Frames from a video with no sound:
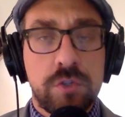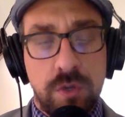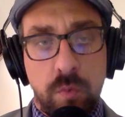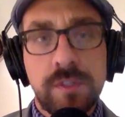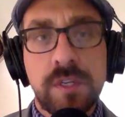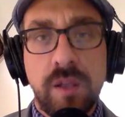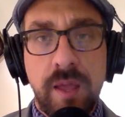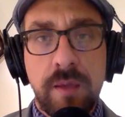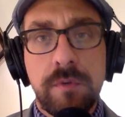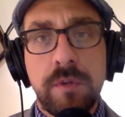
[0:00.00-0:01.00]
was
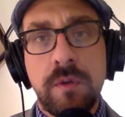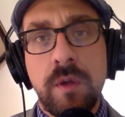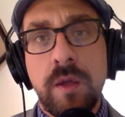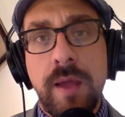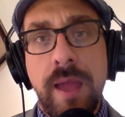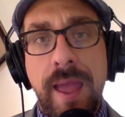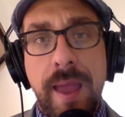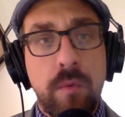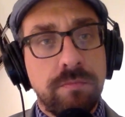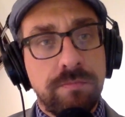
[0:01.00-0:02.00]
claimed,
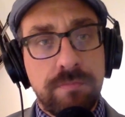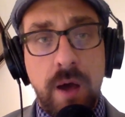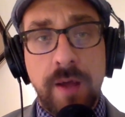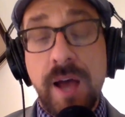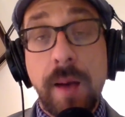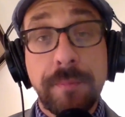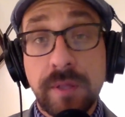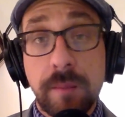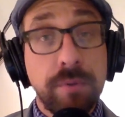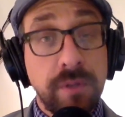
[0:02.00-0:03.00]
and adopted a
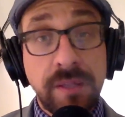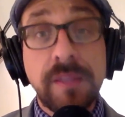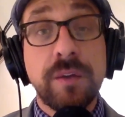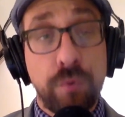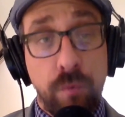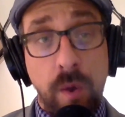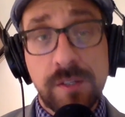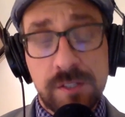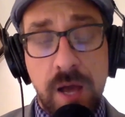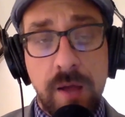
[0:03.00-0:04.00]
completely different
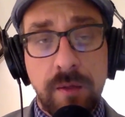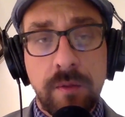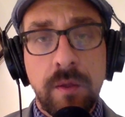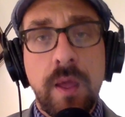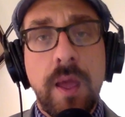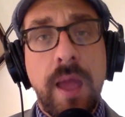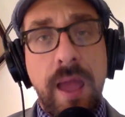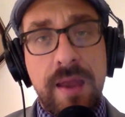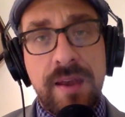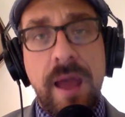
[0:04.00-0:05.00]
running style,
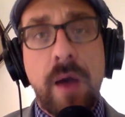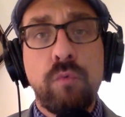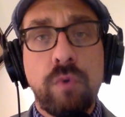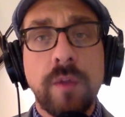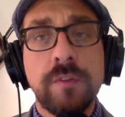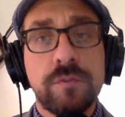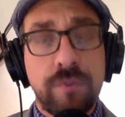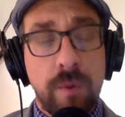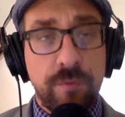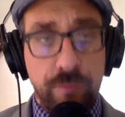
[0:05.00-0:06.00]
and now runs
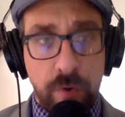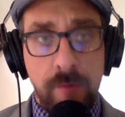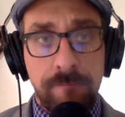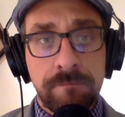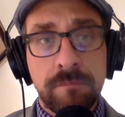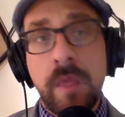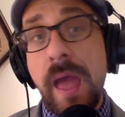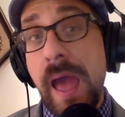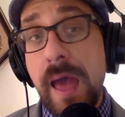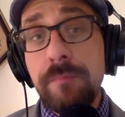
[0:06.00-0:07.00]
from the front.
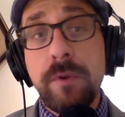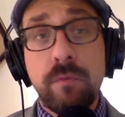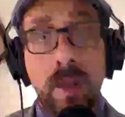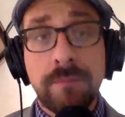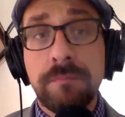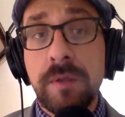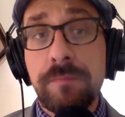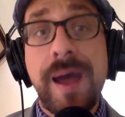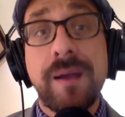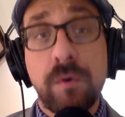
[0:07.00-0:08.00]
Had been running
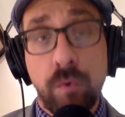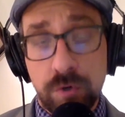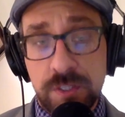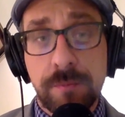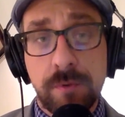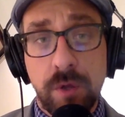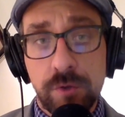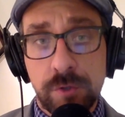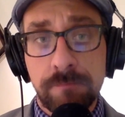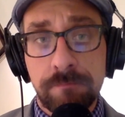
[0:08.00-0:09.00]
mid-pack or deep
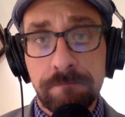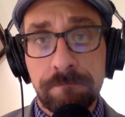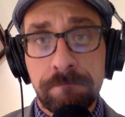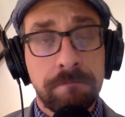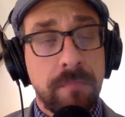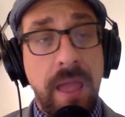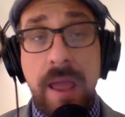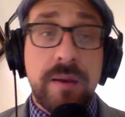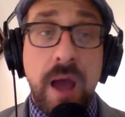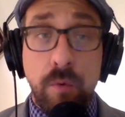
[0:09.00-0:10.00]
closer
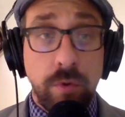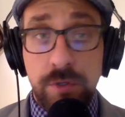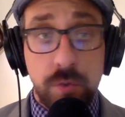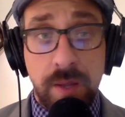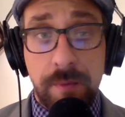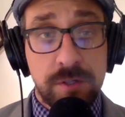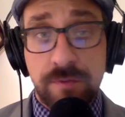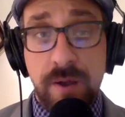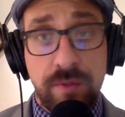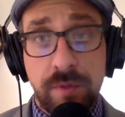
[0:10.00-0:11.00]
and not really doing much
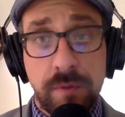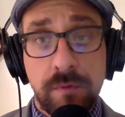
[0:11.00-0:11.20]
of anything.